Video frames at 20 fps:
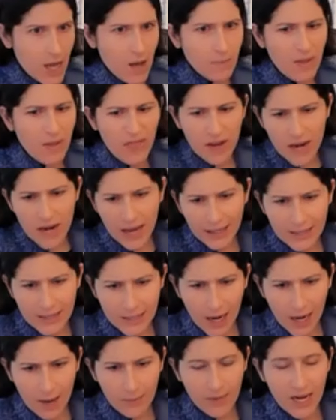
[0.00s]
But the next
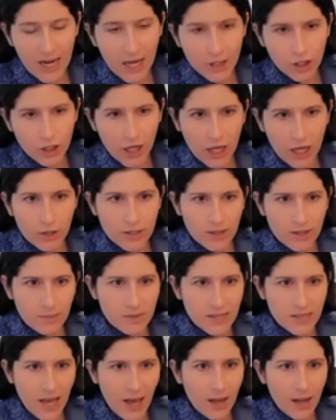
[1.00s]
time an educator is
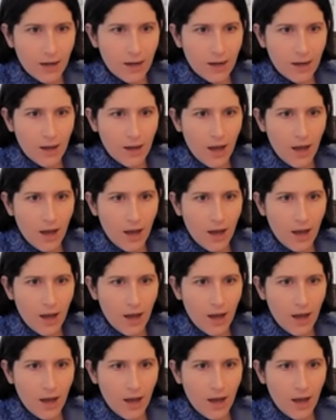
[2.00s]
upset,